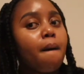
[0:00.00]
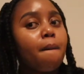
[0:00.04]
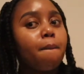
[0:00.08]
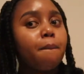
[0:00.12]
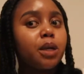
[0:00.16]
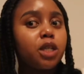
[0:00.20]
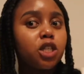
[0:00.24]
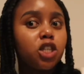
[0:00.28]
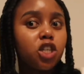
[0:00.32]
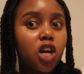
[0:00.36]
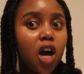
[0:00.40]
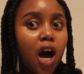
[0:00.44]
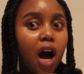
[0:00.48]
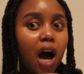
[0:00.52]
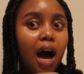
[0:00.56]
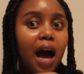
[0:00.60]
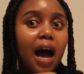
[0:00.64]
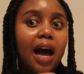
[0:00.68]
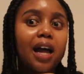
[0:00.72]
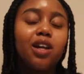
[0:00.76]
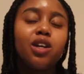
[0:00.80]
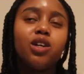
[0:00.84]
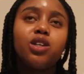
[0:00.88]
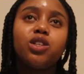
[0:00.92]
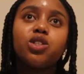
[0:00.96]
But yeah,
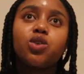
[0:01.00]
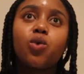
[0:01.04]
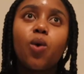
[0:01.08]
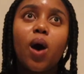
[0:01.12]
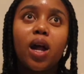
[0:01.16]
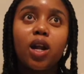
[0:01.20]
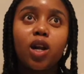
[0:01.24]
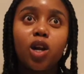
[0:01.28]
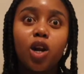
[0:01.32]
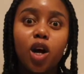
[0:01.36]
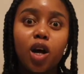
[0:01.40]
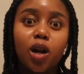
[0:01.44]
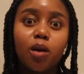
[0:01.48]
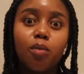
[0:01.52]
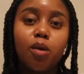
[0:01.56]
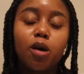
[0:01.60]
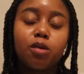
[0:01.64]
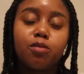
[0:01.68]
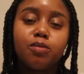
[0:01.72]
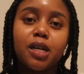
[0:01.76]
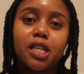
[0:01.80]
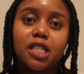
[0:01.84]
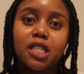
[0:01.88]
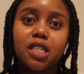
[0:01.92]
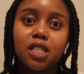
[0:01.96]
I learned quite a lot
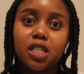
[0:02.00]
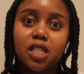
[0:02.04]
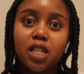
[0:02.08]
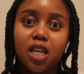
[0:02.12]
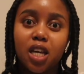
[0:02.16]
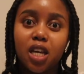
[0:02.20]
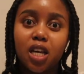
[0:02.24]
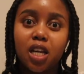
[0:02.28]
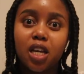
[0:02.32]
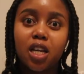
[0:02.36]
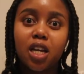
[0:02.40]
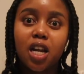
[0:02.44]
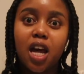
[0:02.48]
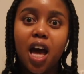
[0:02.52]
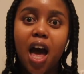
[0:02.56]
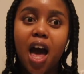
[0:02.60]
about my skin.